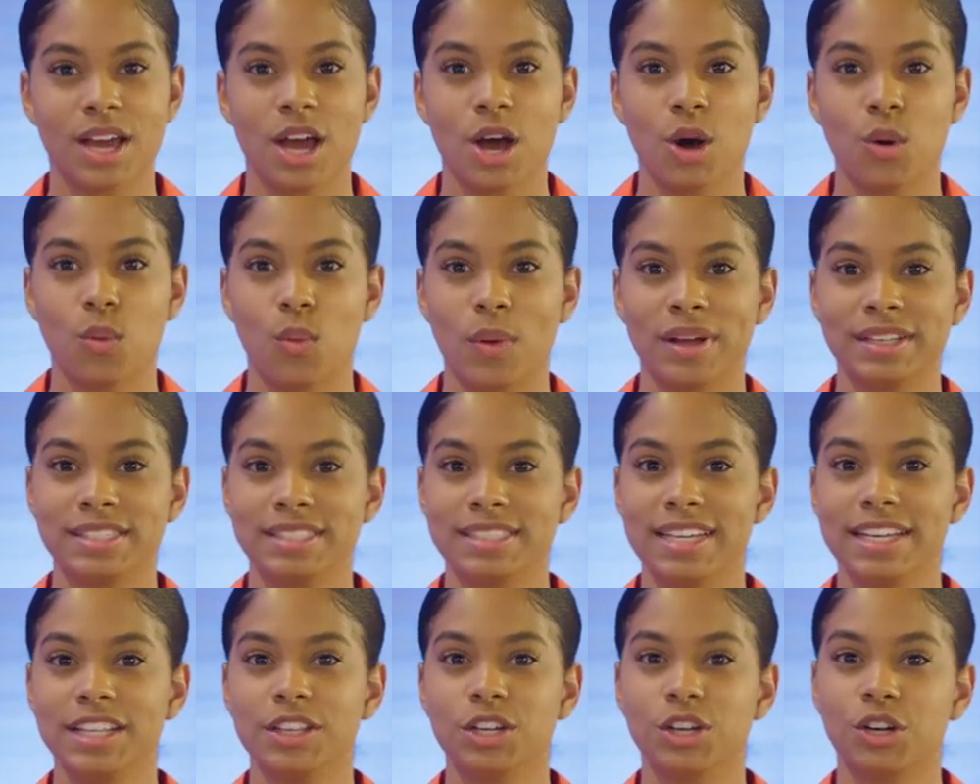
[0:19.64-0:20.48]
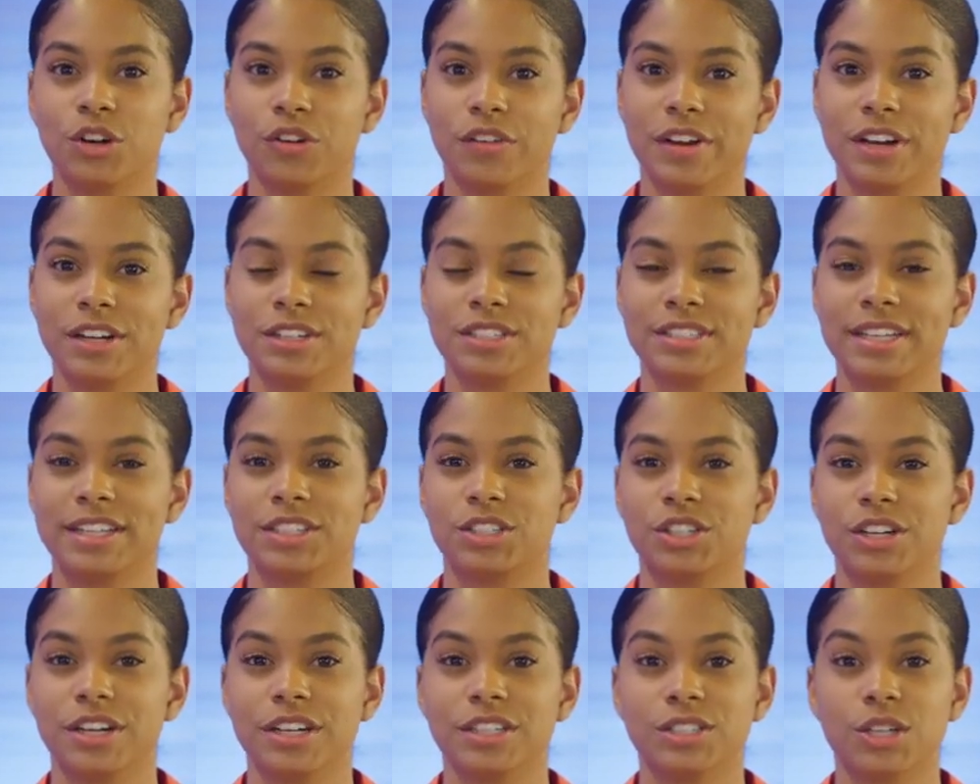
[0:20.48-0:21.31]
Wednesday, the Career
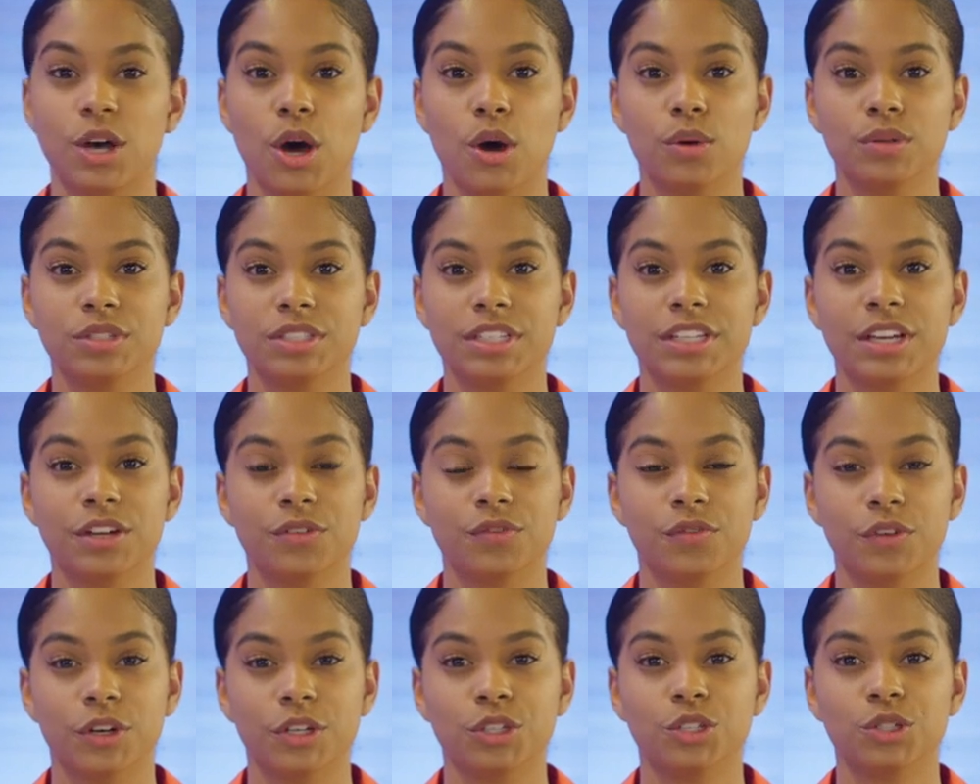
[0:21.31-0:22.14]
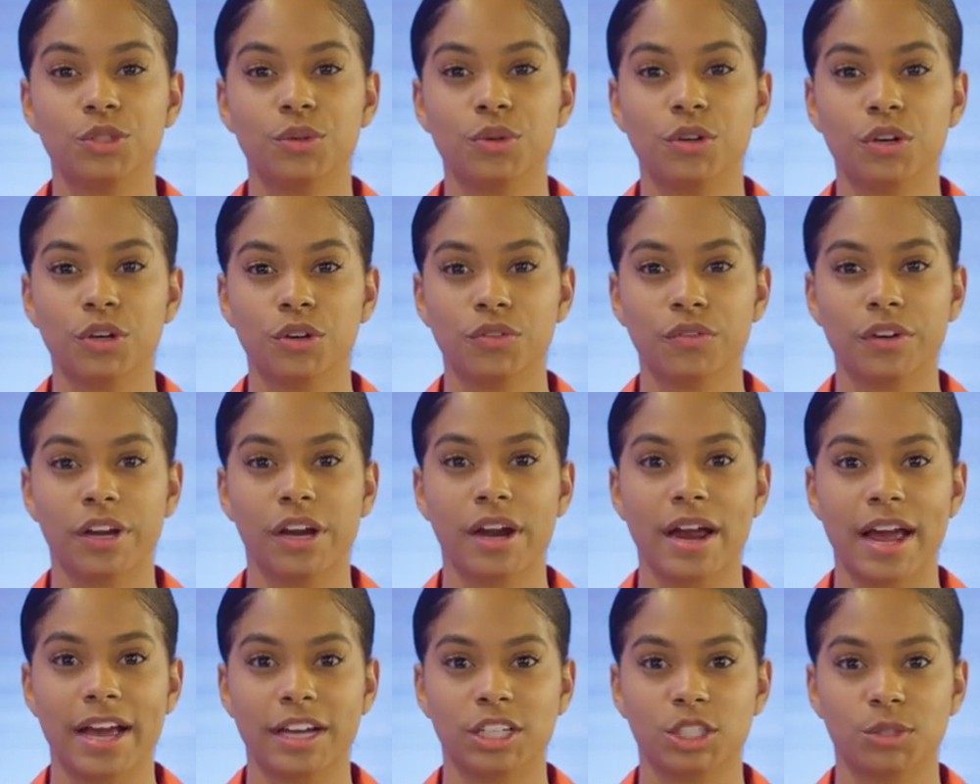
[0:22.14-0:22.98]
Center is hosting a virtual
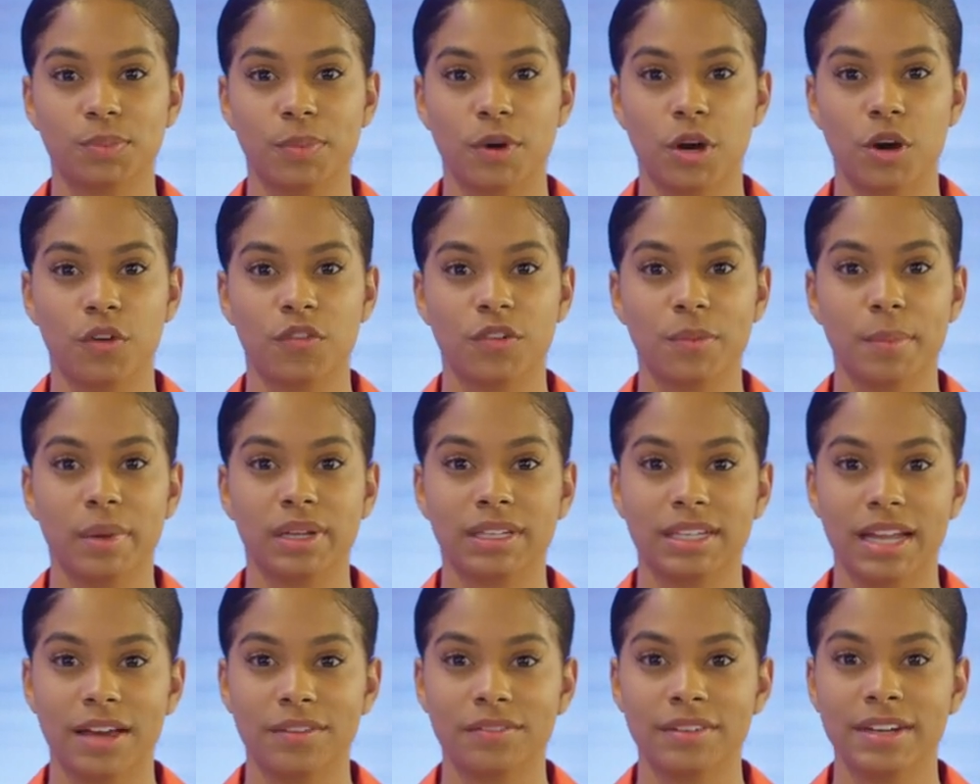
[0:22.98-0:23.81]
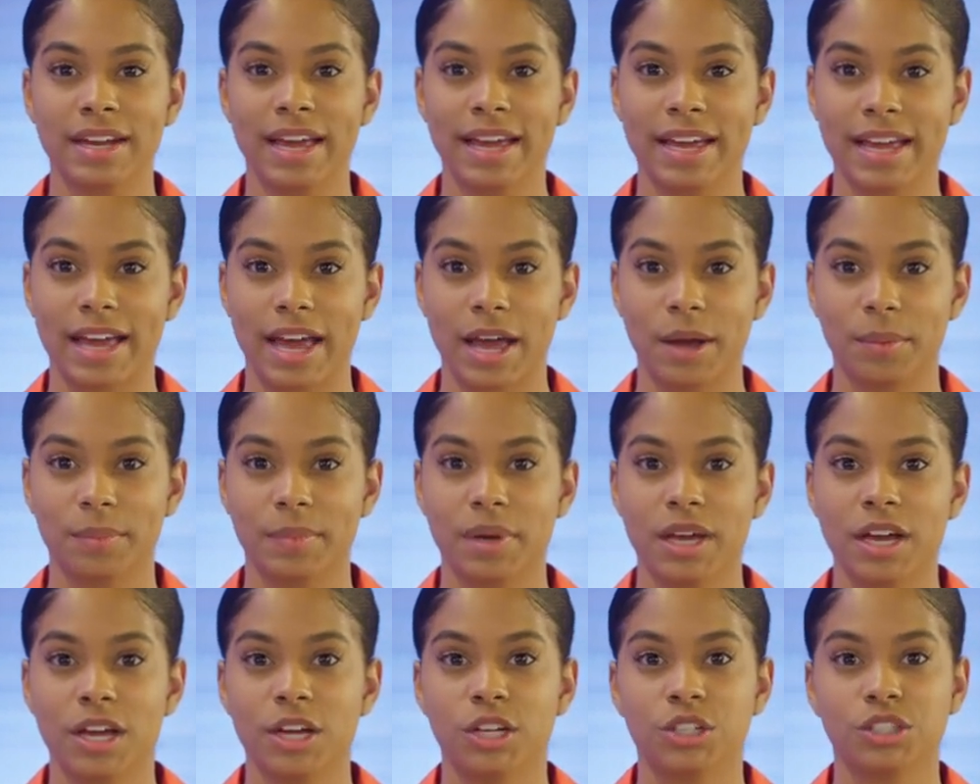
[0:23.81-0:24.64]
career expo from 11 a.m.
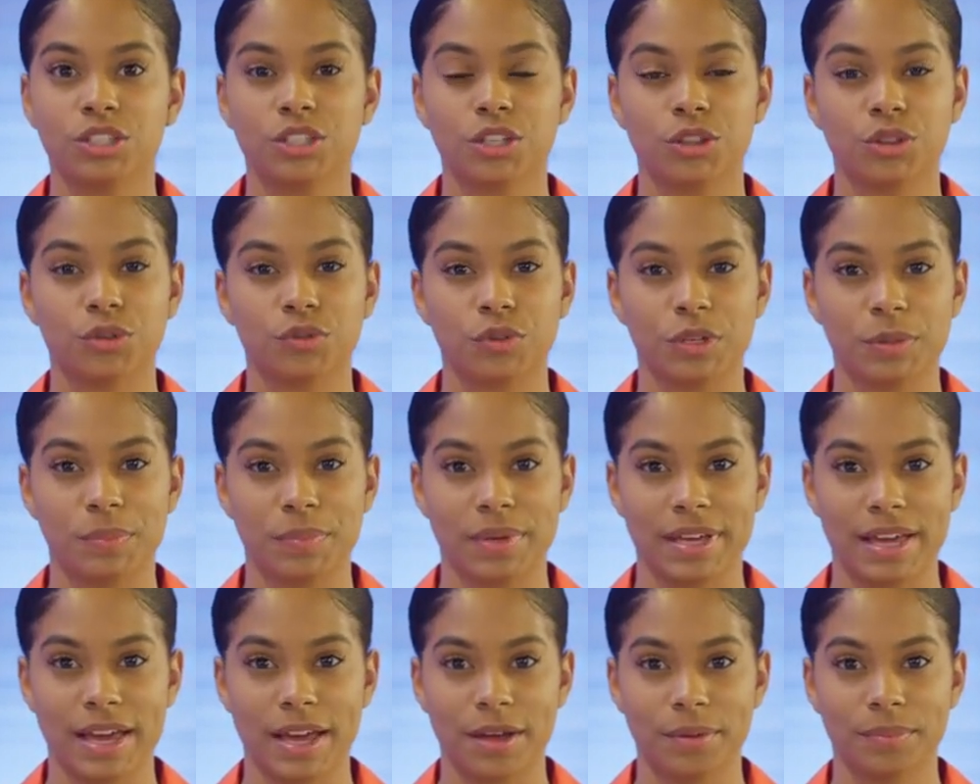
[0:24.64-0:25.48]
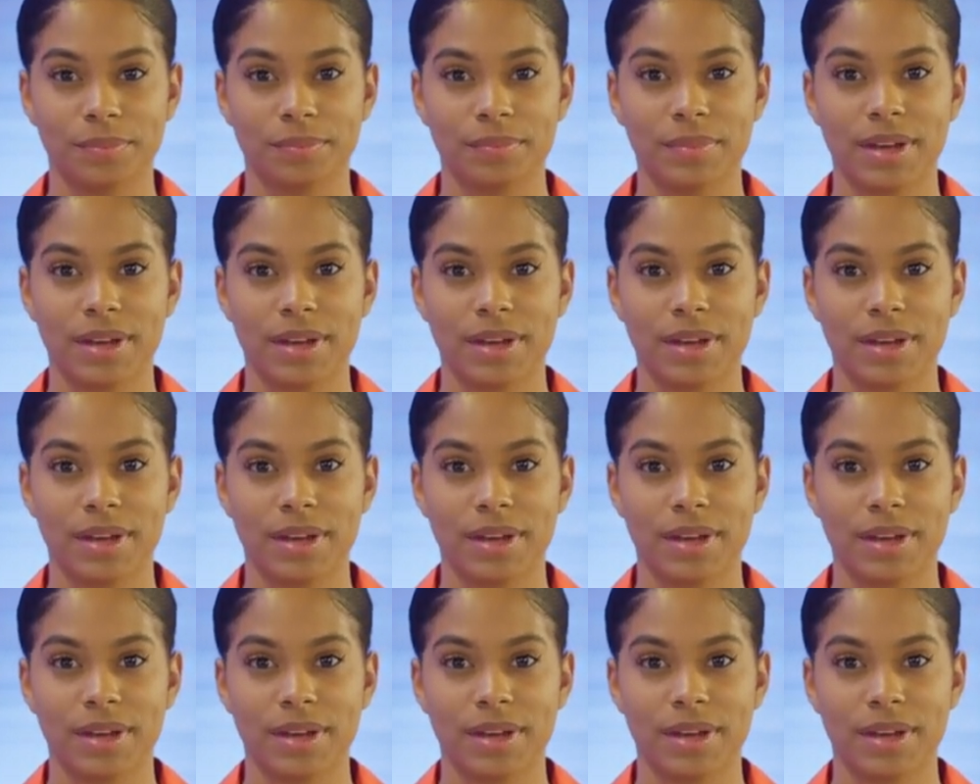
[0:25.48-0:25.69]
to 3 p.m.